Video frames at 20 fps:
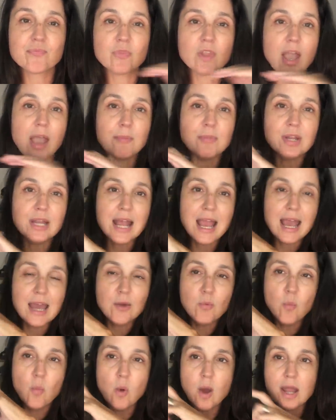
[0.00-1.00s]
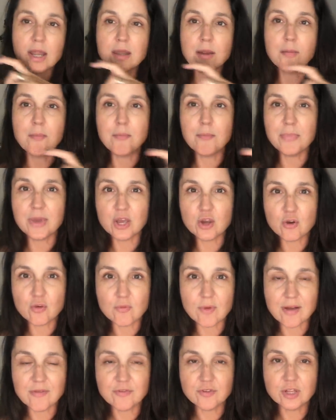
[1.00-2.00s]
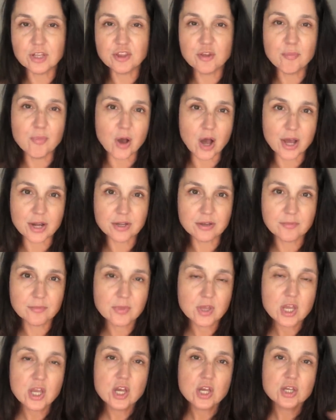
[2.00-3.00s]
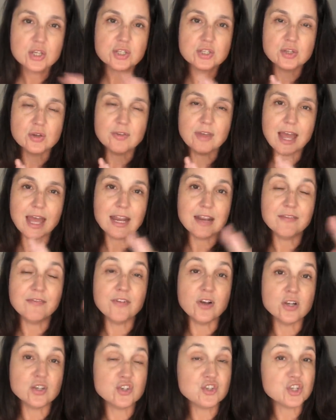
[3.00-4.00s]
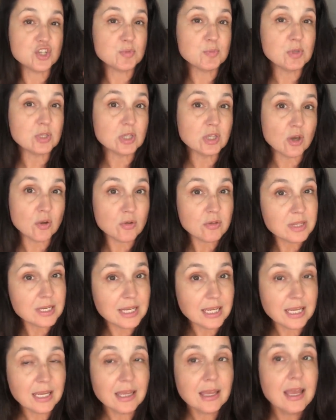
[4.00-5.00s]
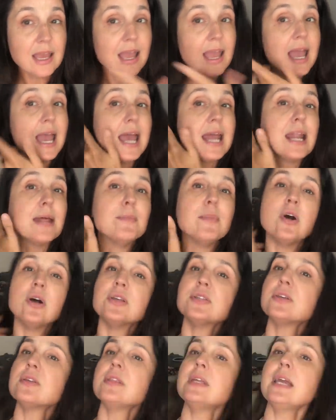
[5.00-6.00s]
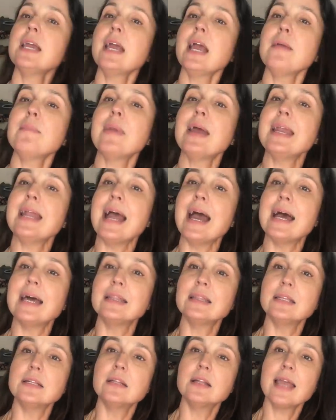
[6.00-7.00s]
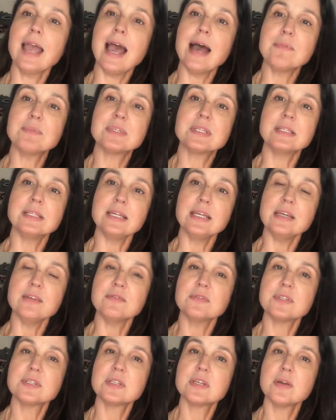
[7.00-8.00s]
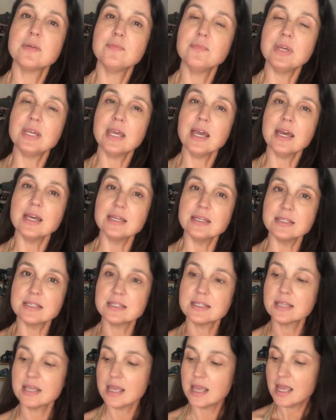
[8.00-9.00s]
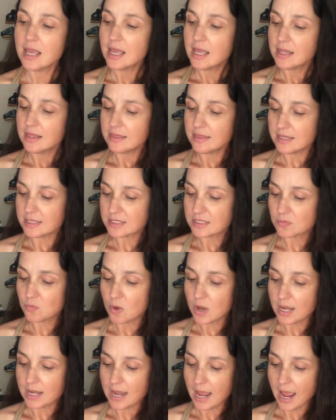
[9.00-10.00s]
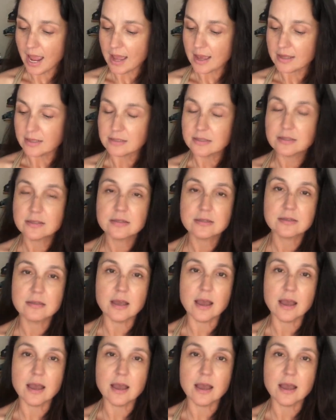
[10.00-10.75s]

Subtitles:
I'm gonna add one bigger ruffle at the bottom so that it falls just below the knee. And I'm also thinking I might add little cap sleeves because this one has,